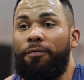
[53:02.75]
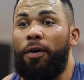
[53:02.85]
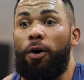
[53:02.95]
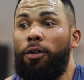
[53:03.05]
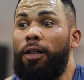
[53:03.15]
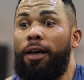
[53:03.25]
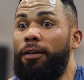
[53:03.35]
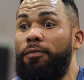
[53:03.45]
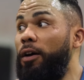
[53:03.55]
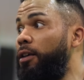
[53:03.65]
I felt like
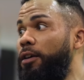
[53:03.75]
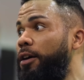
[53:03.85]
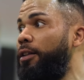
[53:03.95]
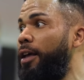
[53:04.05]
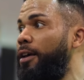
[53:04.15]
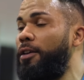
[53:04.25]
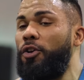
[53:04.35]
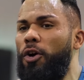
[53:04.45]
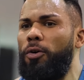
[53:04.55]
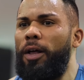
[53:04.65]
fucking good. Like you
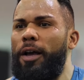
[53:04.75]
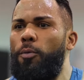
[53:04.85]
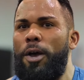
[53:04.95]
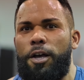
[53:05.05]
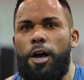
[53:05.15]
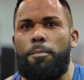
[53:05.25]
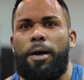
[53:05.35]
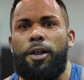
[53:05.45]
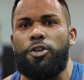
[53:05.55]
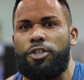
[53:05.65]
know, like I wake up,
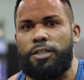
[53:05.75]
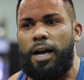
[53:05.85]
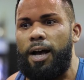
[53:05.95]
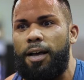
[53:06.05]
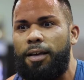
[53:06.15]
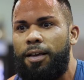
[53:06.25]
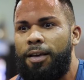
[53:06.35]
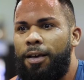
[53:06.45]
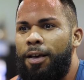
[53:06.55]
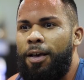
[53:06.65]
my energy is high.
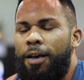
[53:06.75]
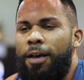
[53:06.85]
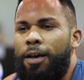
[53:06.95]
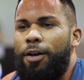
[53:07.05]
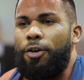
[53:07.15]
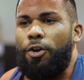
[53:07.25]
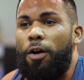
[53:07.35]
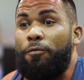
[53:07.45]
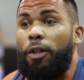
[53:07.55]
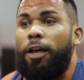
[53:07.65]
You know,
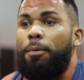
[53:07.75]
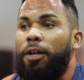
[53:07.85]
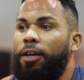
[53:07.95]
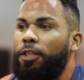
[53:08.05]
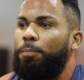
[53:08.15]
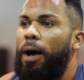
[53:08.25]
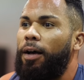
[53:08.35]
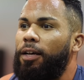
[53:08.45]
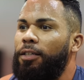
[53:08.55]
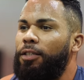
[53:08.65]
I feel like I'm in a good
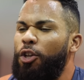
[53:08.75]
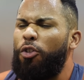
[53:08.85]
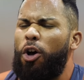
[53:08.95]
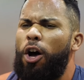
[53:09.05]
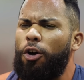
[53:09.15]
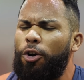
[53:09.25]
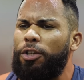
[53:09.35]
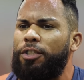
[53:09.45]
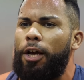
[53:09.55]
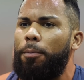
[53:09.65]
spot because you know the hunger
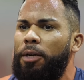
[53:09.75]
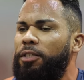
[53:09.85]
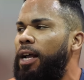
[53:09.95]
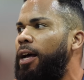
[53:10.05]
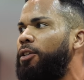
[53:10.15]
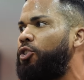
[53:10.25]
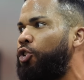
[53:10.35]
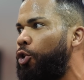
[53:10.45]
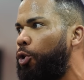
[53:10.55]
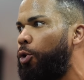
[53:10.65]
is there, but it's not
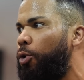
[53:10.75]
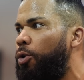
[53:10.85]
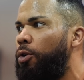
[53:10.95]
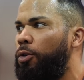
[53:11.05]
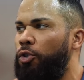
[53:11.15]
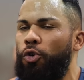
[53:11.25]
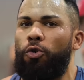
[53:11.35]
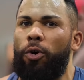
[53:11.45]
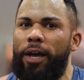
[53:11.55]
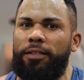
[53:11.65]
too too
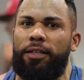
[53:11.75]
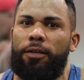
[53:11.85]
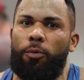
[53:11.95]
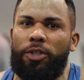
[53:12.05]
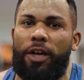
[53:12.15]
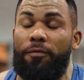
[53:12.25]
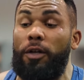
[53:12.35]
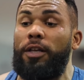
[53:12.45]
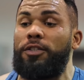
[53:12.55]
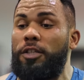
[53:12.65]
crazy, which I
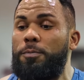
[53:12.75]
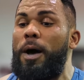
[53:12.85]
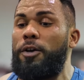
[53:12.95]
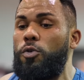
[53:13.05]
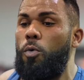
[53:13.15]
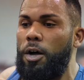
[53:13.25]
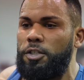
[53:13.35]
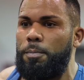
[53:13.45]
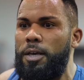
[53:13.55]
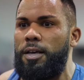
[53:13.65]
feel is the spot you
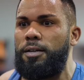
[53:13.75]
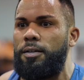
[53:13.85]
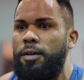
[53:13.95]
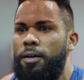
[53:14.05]
want to be in.